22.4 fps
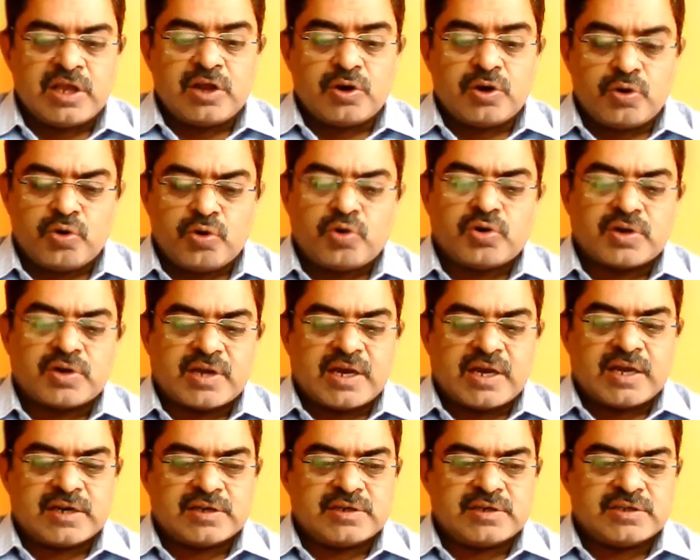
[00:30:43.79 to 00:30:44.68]
load
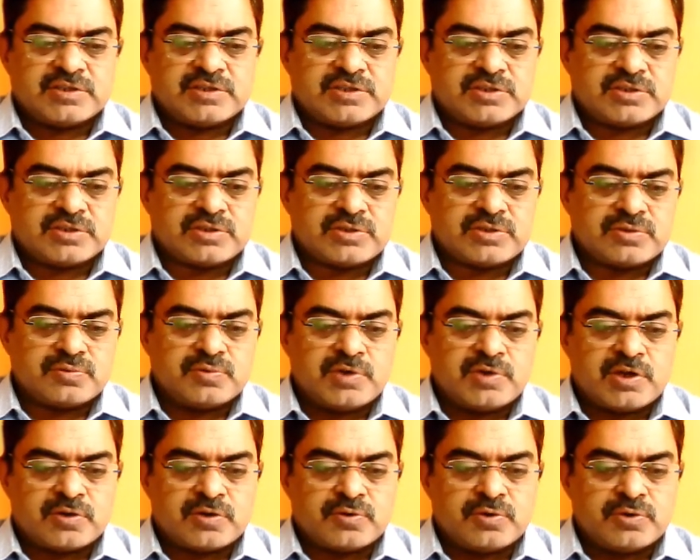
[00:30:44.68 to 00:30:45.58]
calculations, we
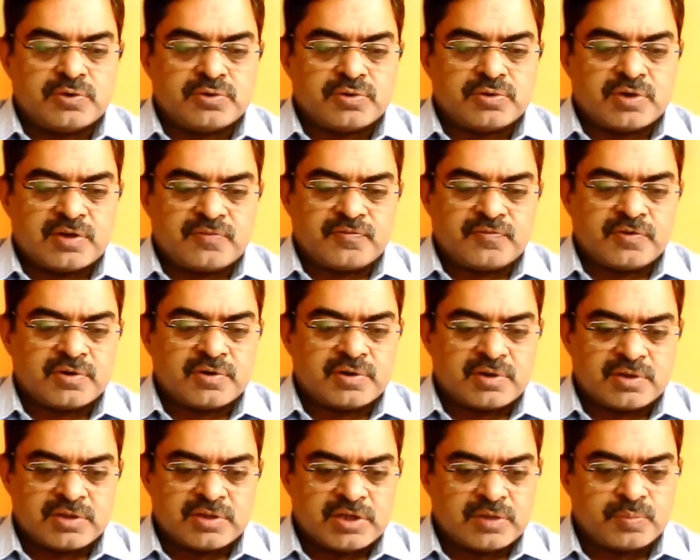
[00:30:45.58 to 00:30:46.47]
are going to refer
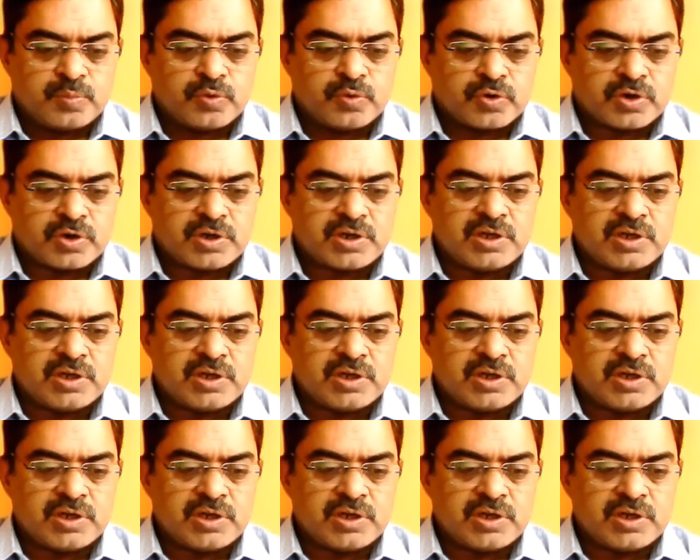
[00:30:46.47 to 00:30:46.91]
that book.